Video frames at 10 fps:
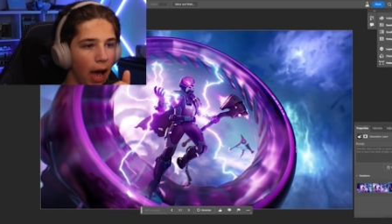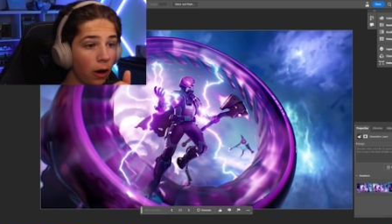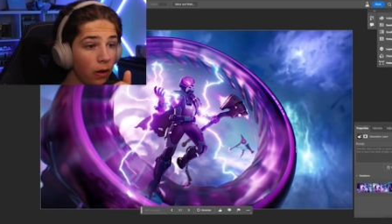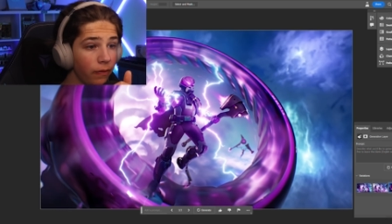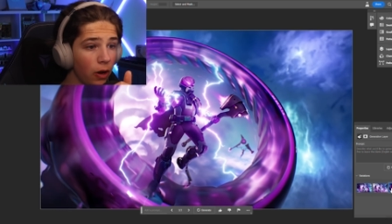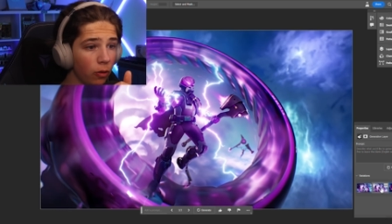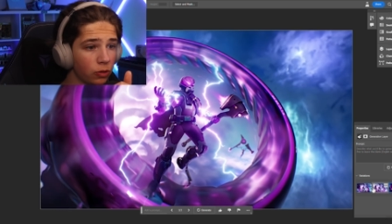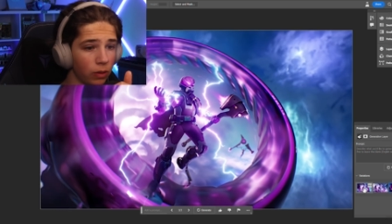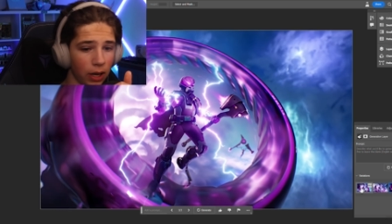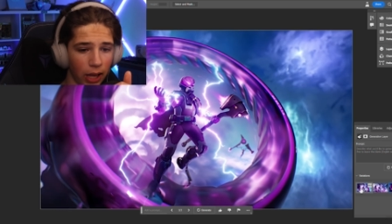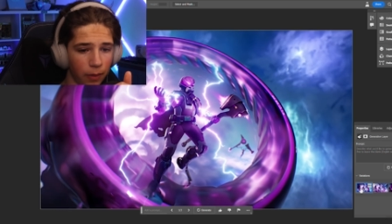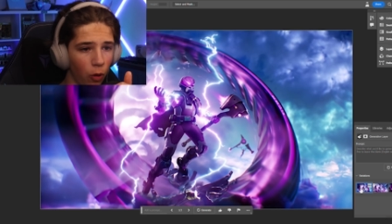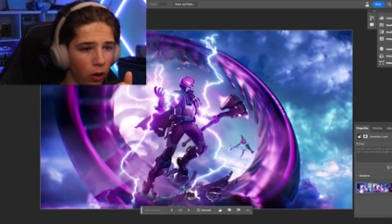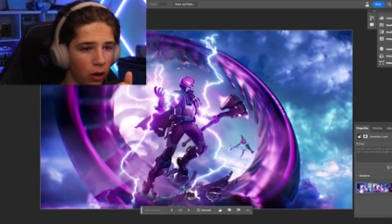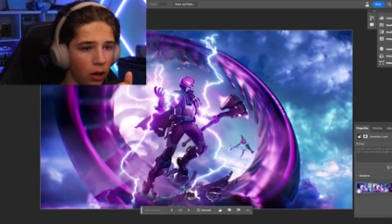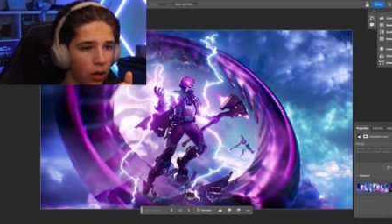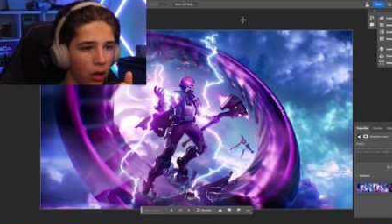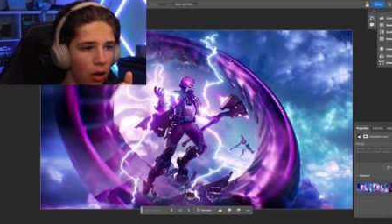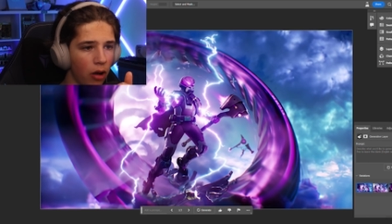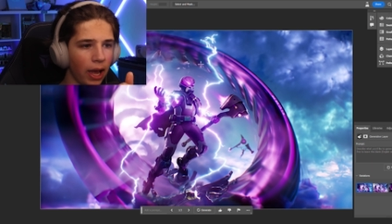I don't even know which one I like more.
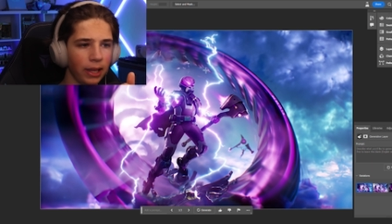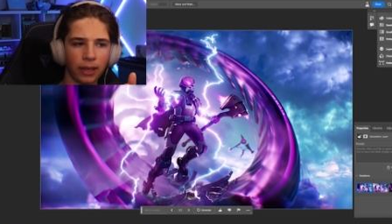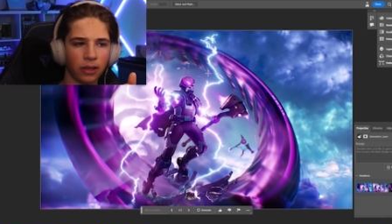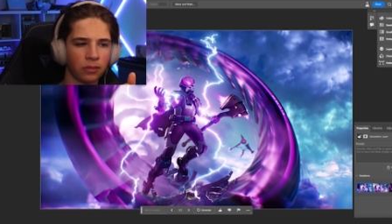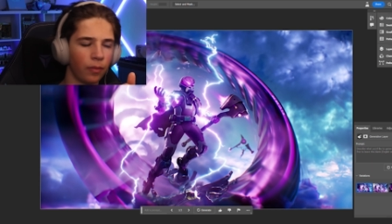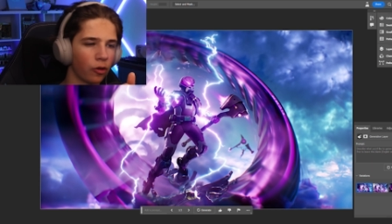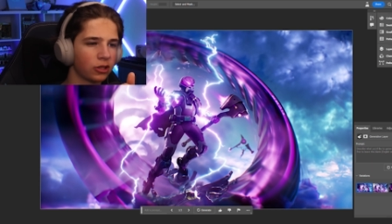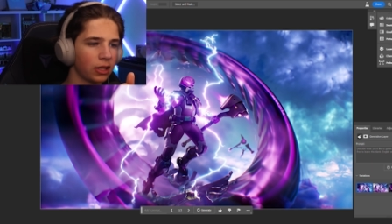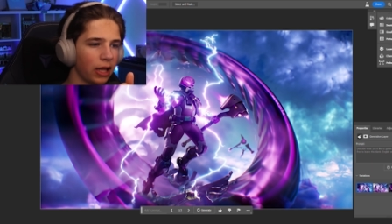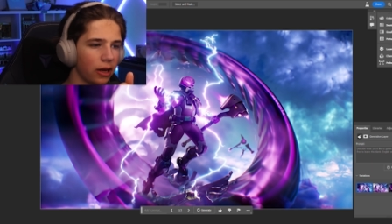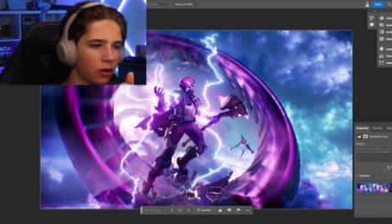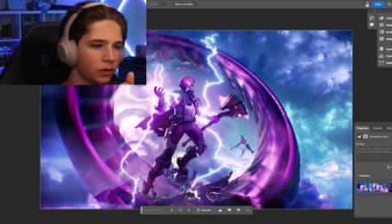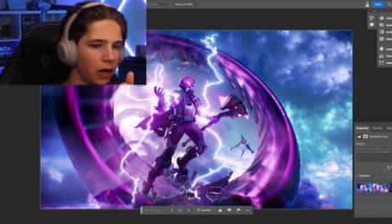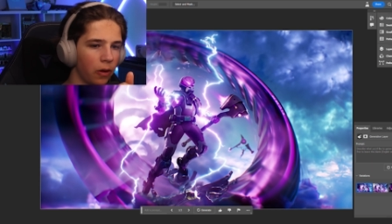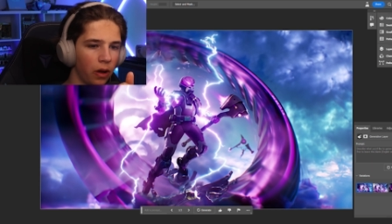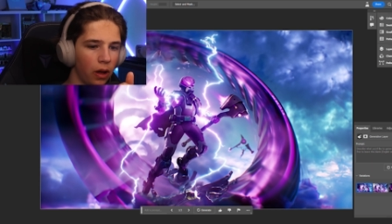Okay, I like this one more because the lightning goes out.